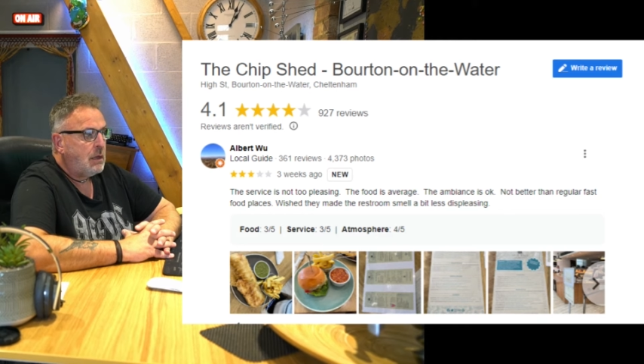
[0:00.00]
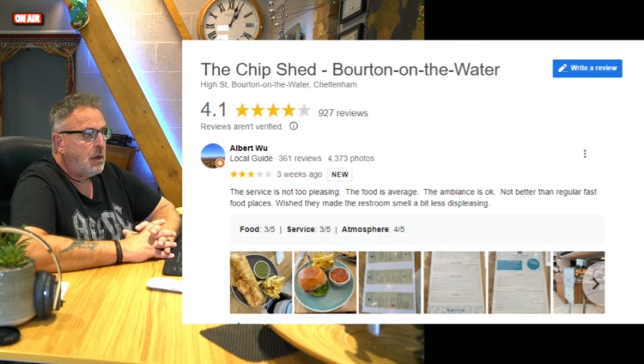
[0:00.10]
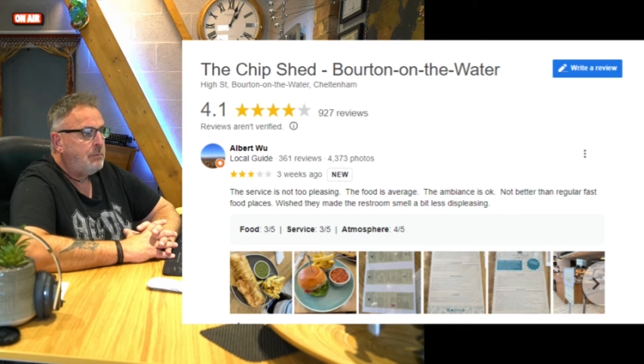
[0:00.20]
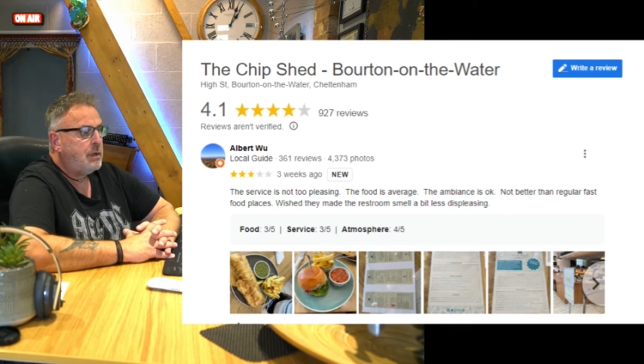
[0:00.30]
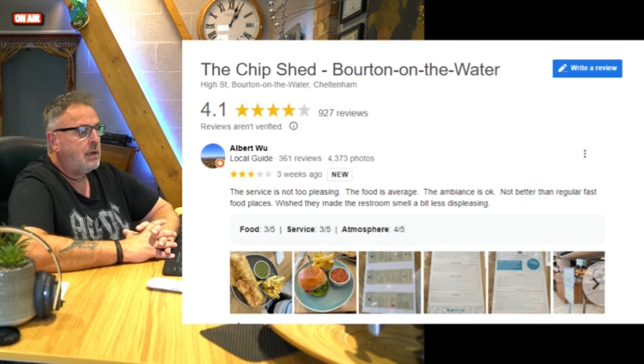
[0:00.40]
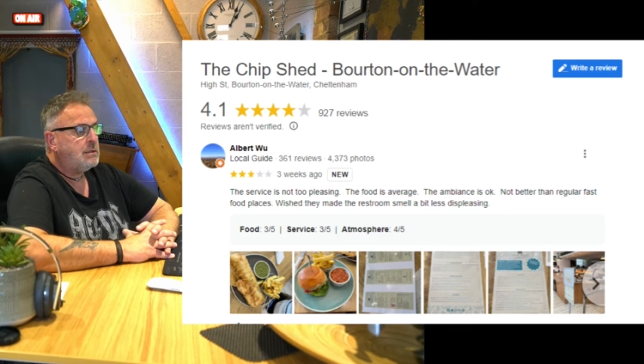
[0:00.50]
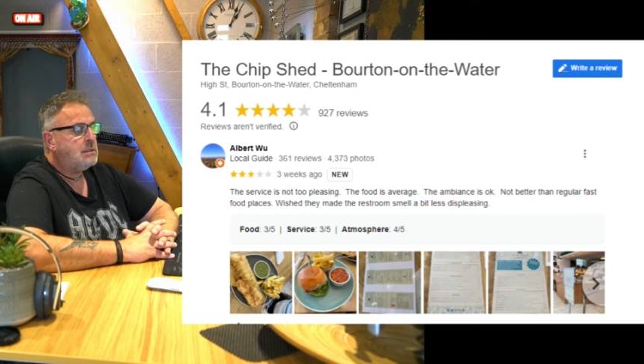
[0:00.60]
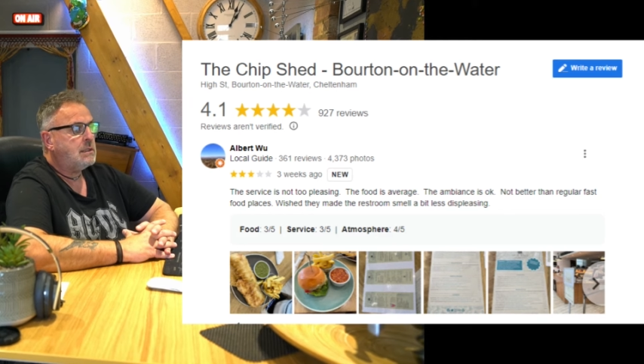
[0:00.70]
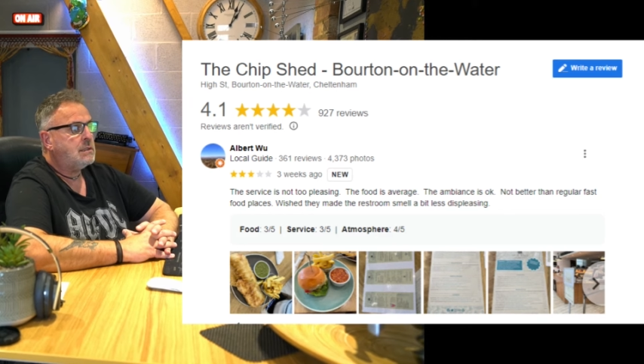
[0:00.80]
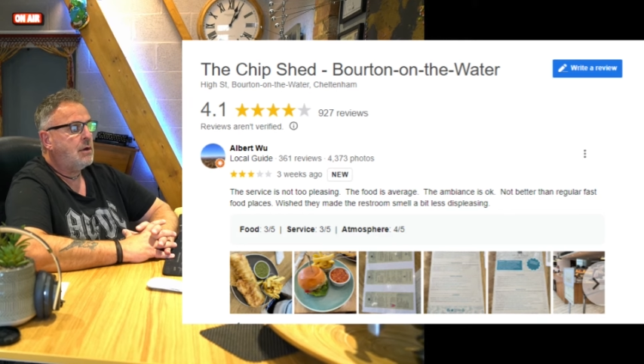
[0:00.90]

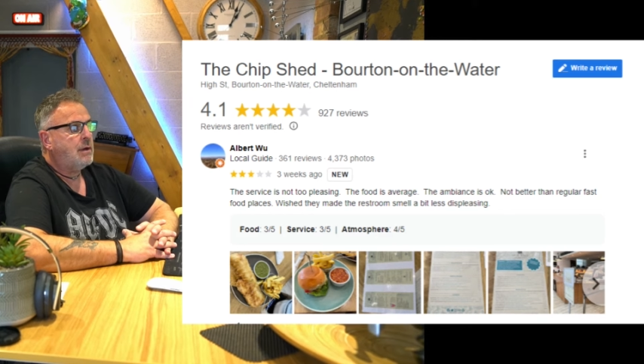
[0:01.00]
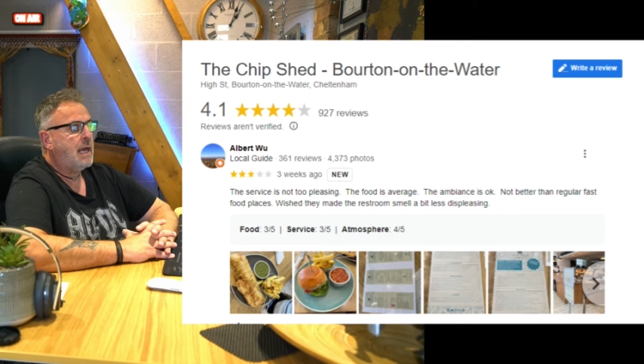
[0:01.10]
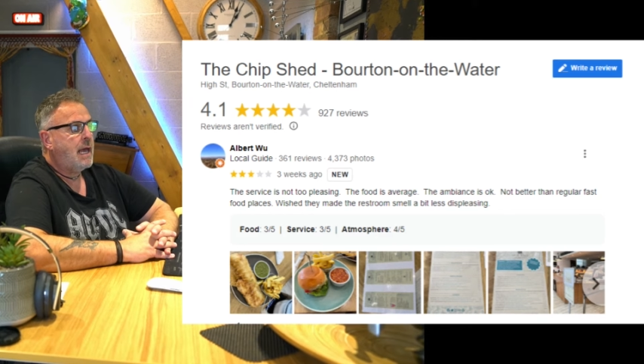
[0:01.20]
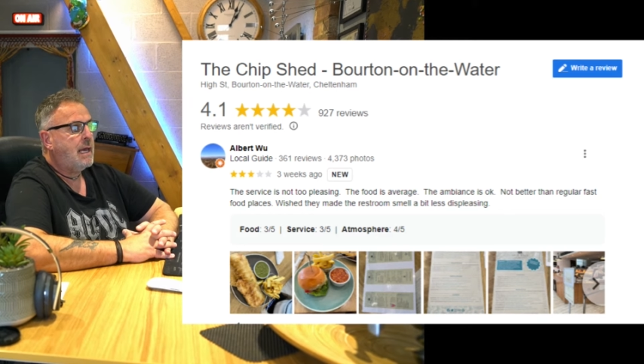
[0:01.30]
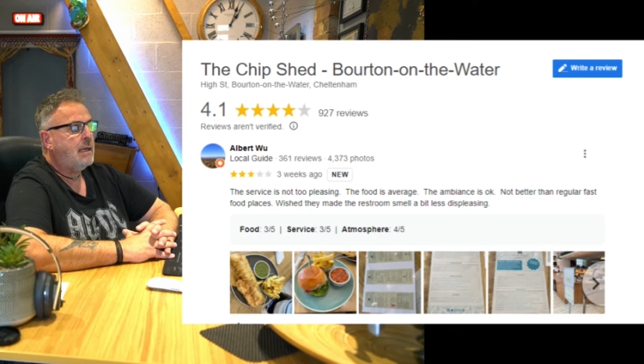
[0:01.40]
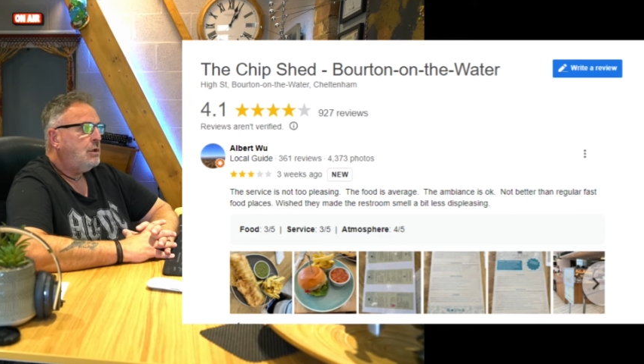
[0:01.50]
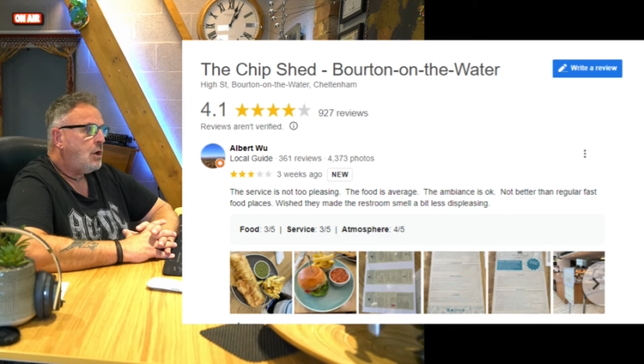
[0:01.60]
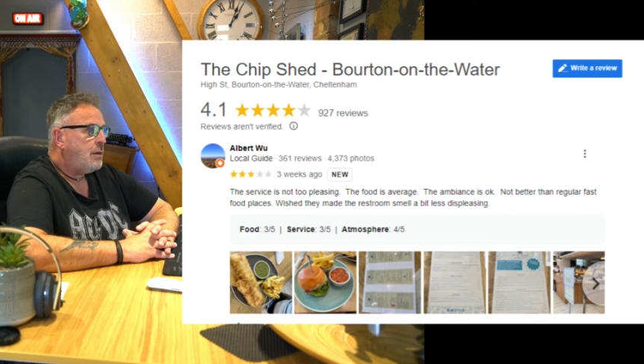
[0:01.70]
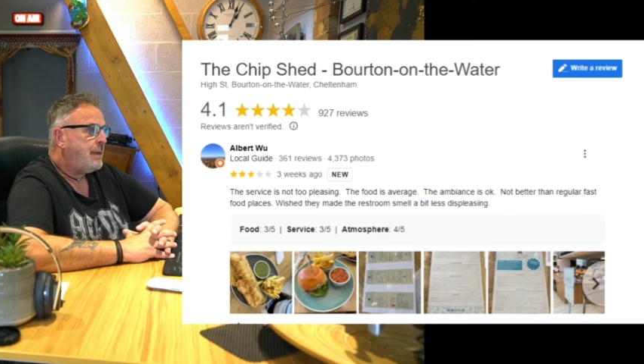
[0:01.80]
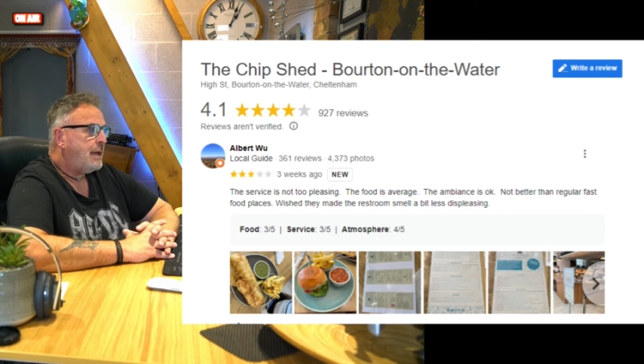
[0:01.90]
Ambiance is okay.
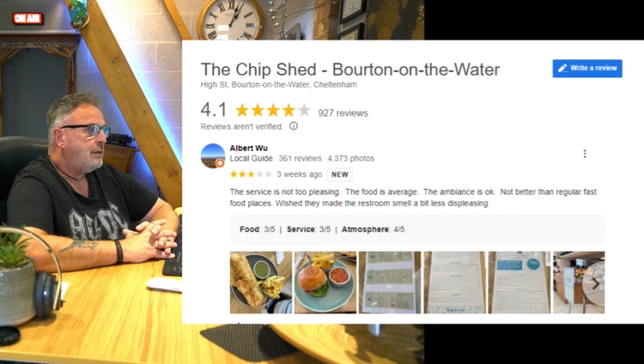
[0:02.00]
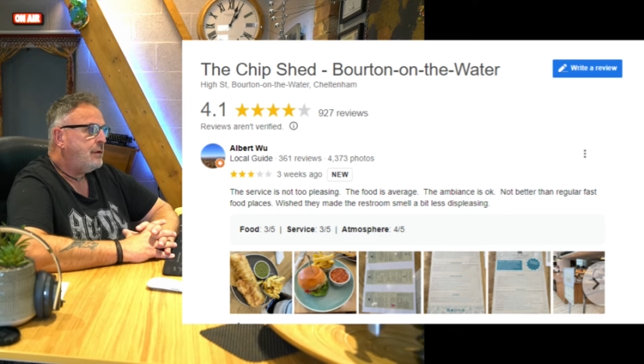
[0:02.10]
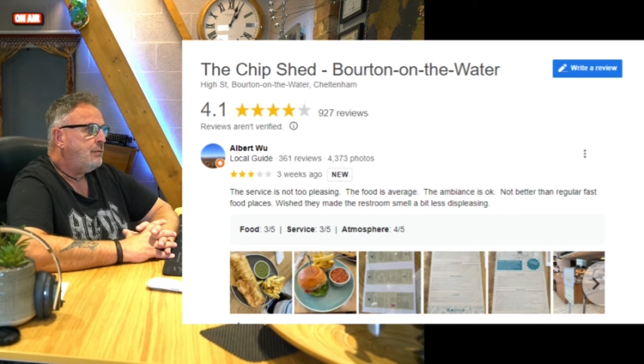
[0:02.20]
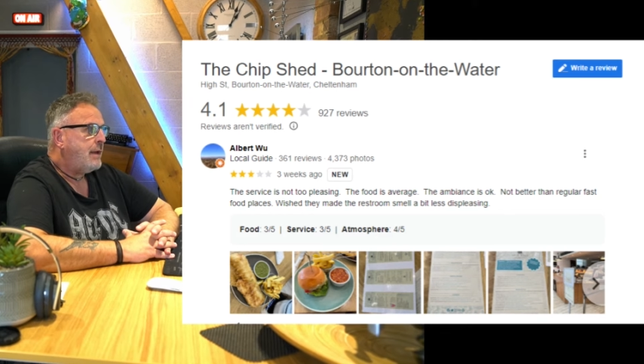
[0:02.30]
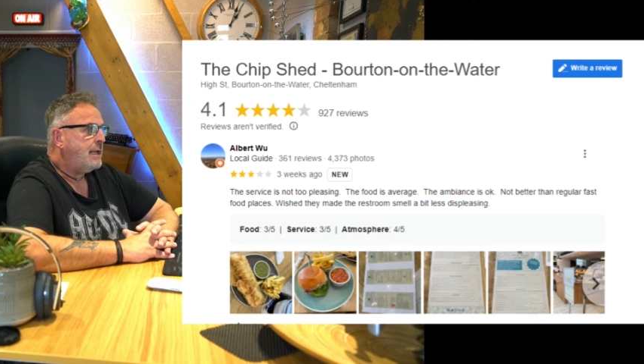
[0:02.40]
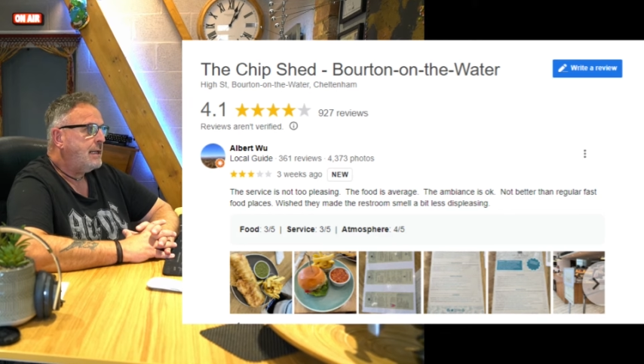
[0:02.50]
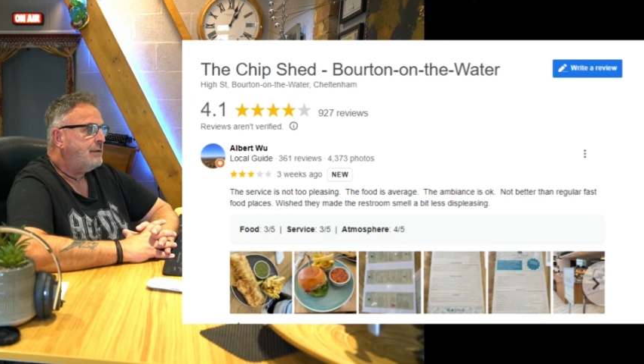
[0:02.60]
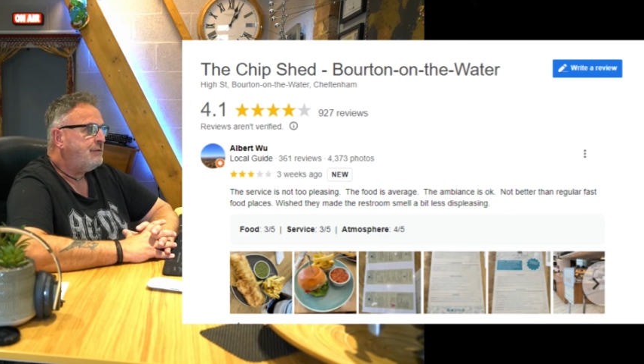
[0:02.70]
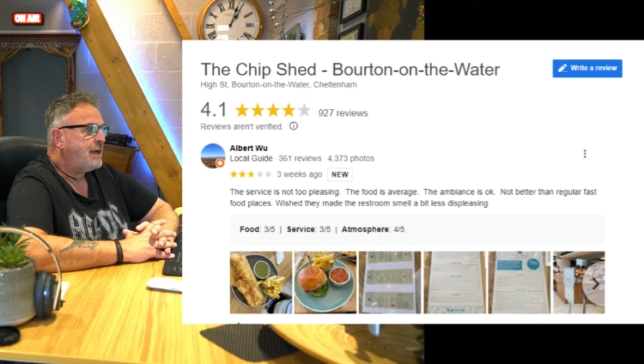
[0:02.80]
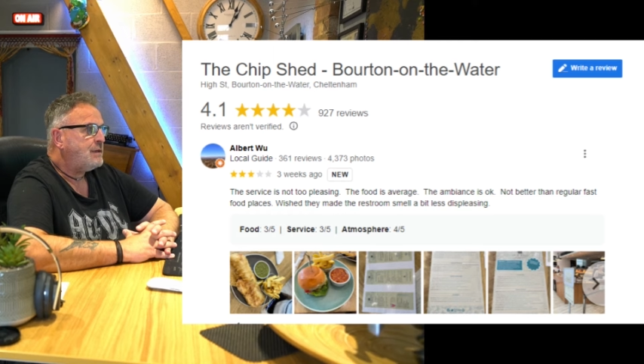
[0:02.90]
Not better than
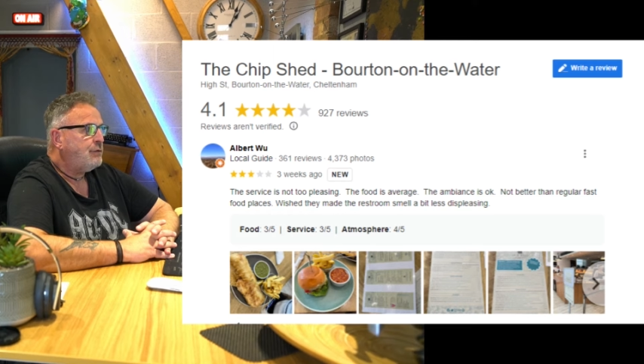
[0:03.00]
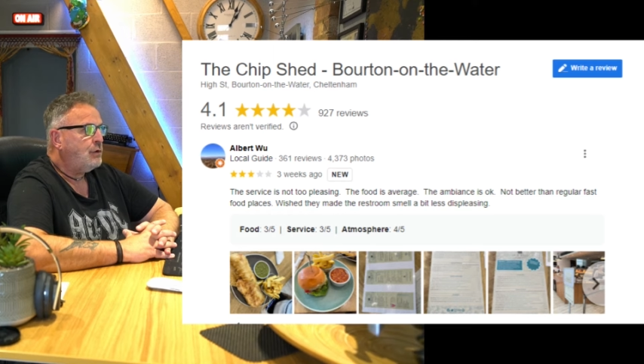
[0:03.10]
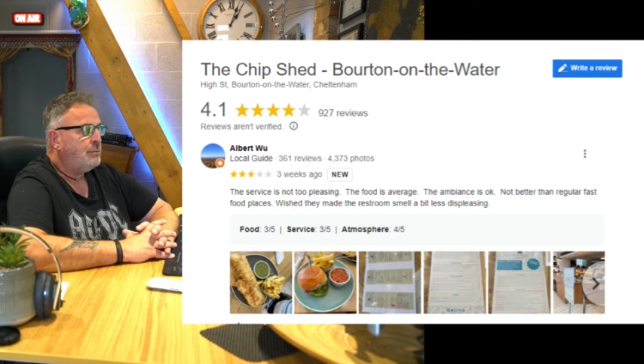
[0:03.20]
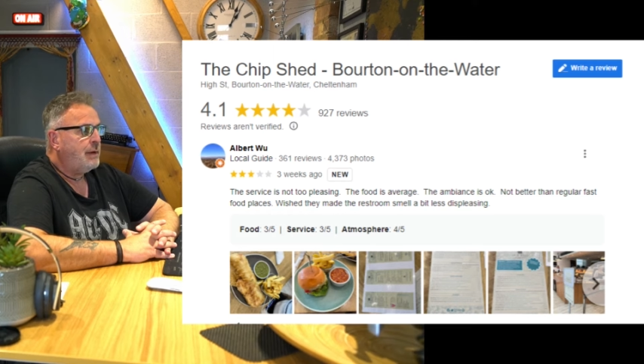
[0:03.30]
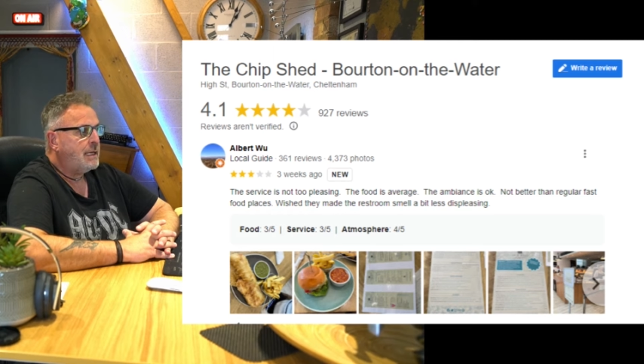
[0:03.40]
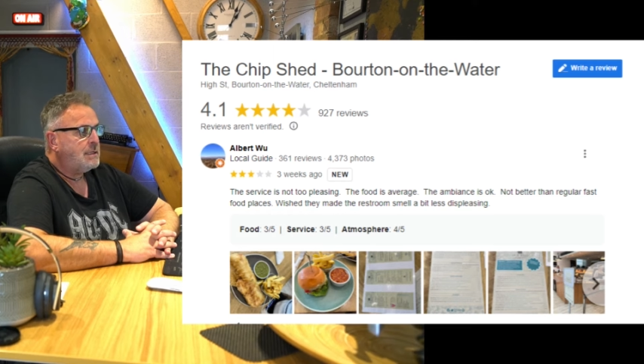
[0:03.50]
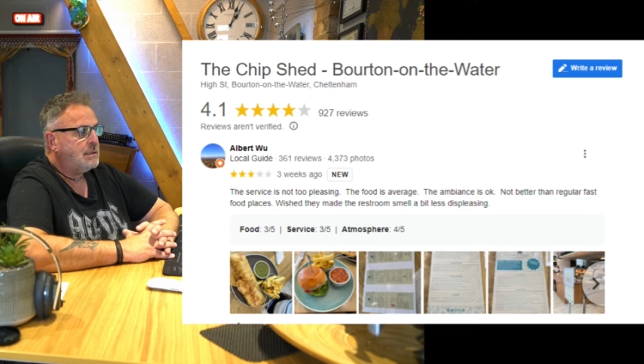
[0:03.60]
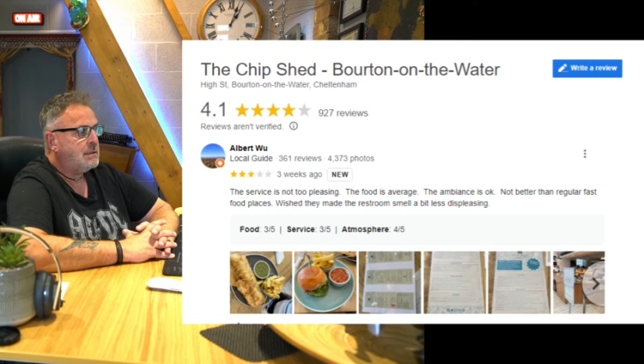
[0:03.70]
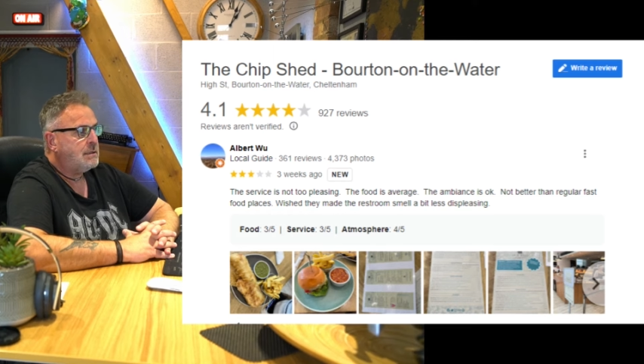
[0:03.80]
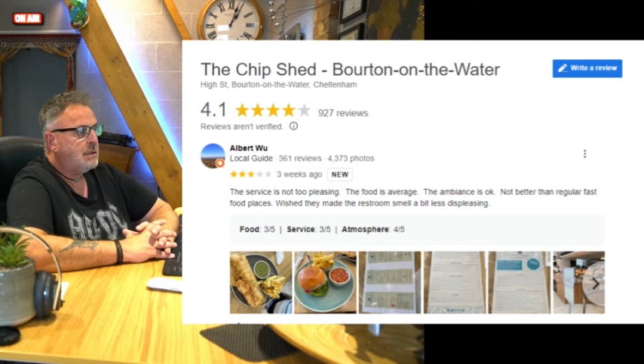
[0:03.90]
regular fast food
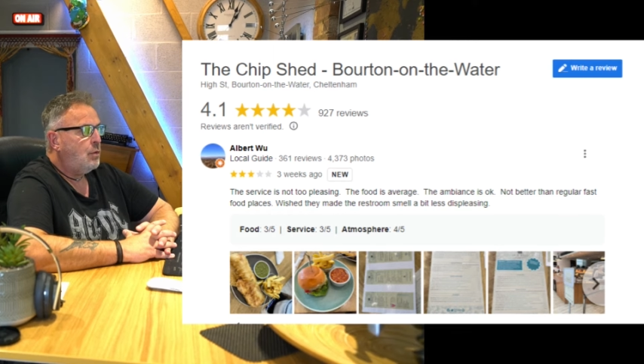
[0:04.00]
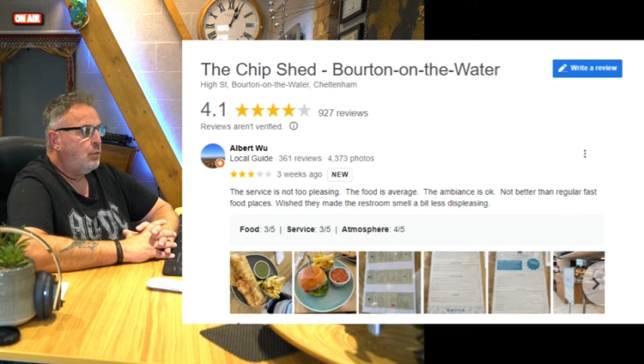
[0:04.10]
places.